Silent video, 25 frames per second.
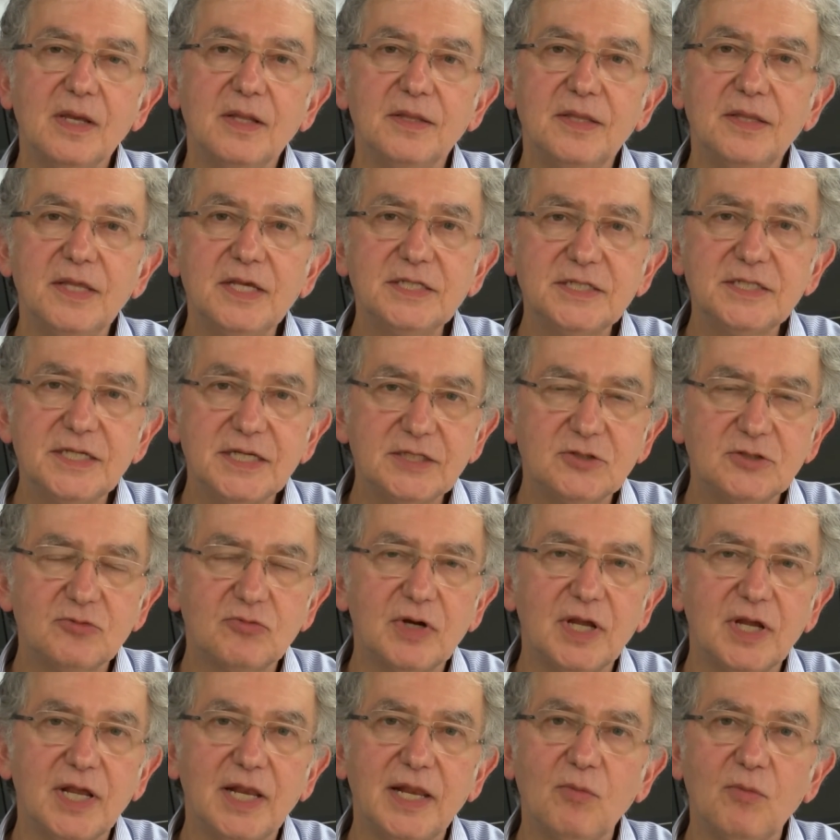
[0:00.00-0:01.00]
This is
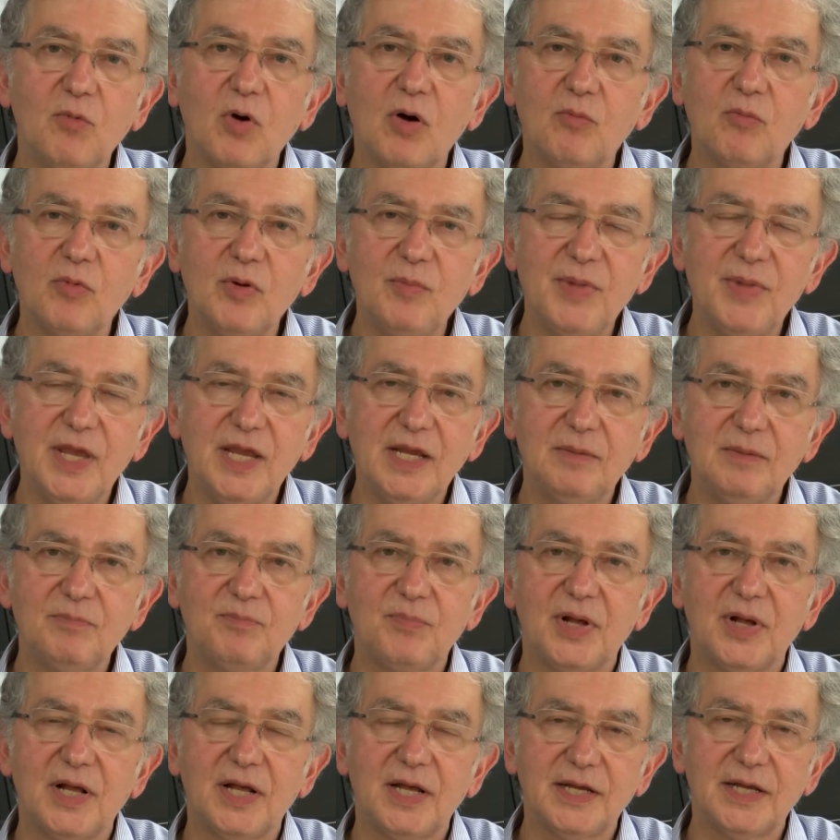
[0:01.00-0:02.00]
really what we mean
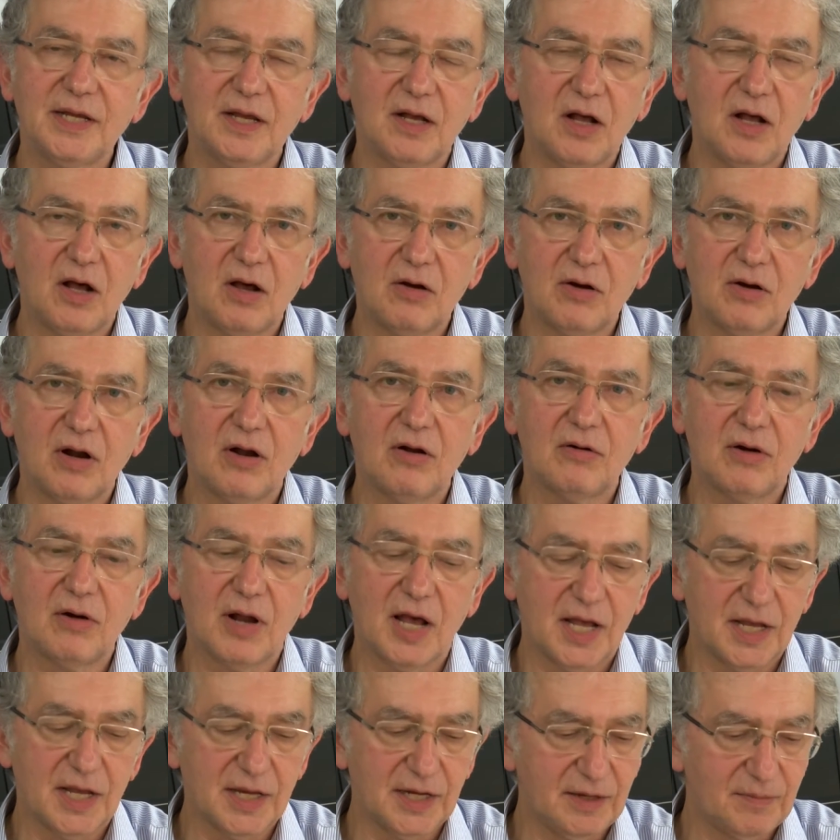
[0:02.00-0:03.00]
by
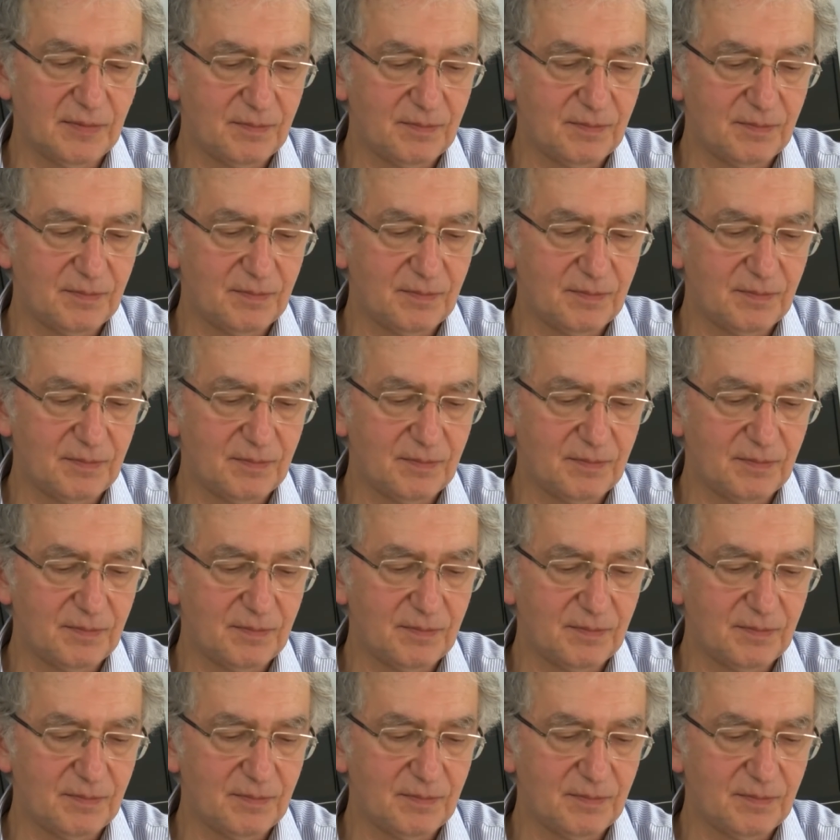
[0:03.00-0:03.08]
RRI.